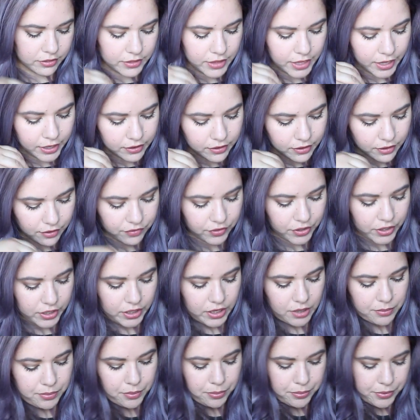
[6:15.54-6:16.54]
Then, I've got
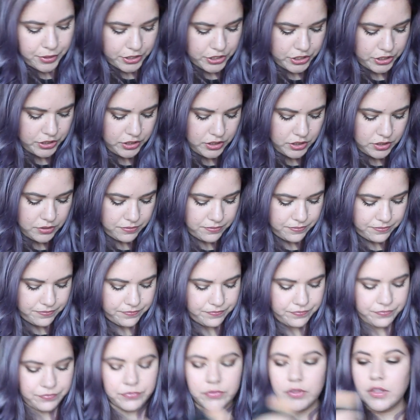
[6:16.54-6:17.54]
a couple brushes.
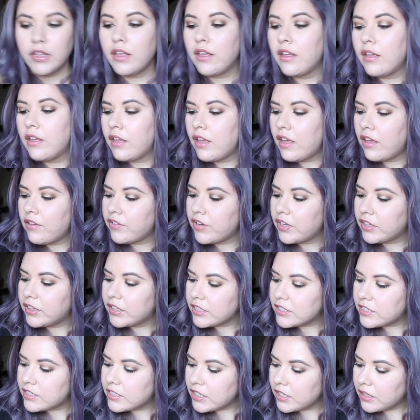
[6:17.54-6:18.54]
I've got
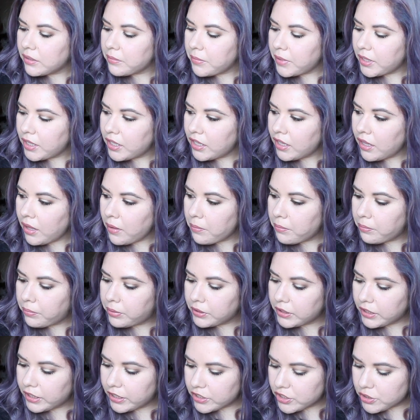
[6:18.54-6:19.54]
the Sigma
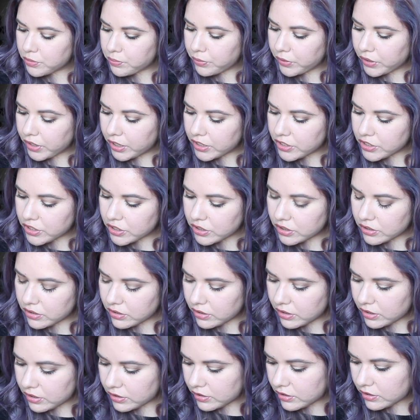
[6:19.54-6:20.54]
Blush Brush.
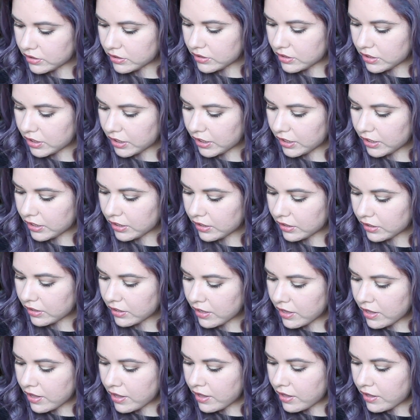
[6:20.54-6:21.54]
This is the
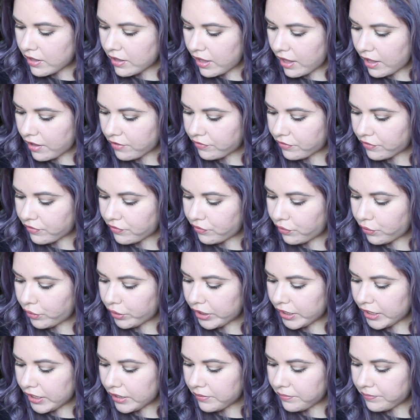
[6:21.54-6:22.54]

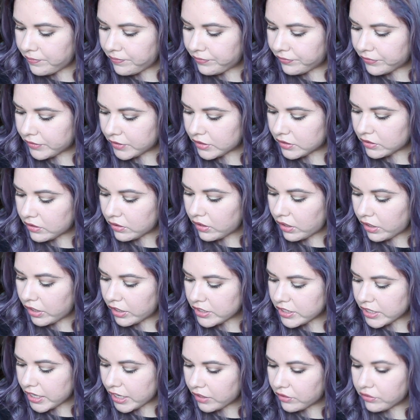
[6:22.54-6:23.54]
F40. This is
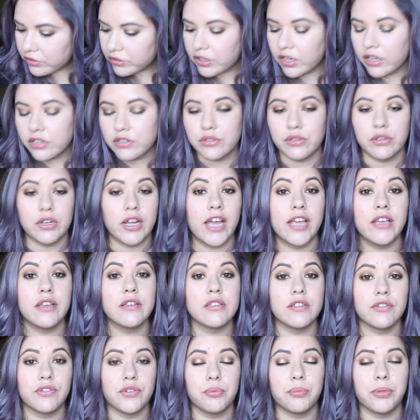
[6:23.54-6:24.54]
large angled contour. I
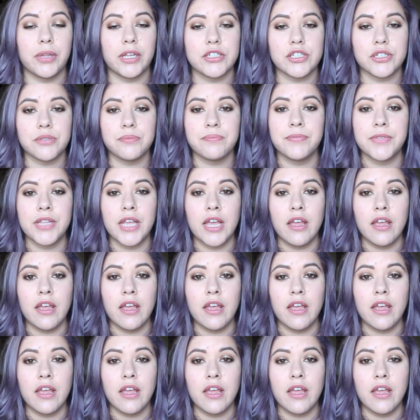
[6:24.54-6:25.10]
use it for blush.